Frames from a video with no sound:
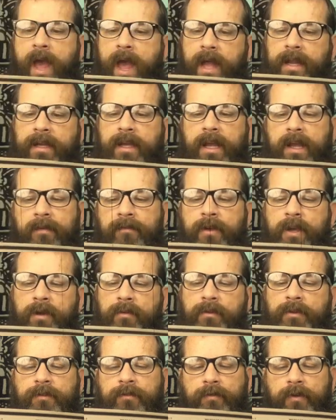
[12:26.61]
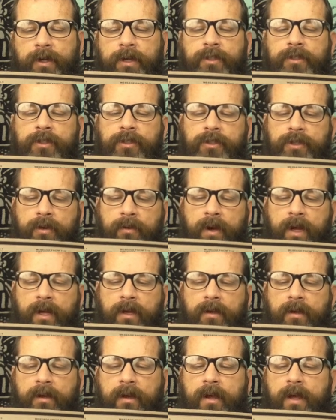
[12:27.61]
and if he was free to do
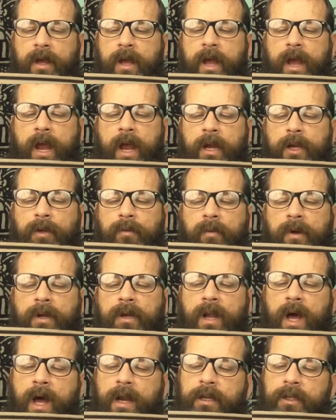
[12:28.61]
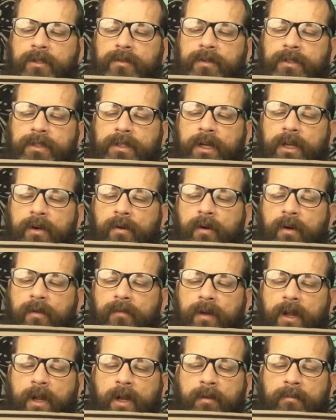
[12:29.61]
it. Anyone not interested or
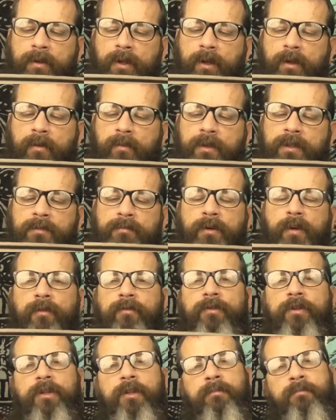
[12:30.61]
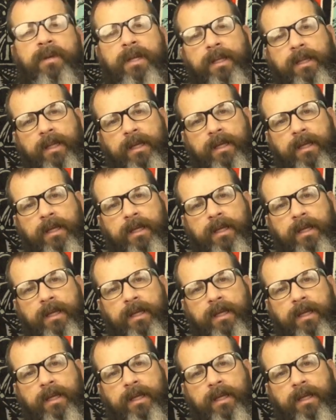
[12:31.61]
available was moved to the B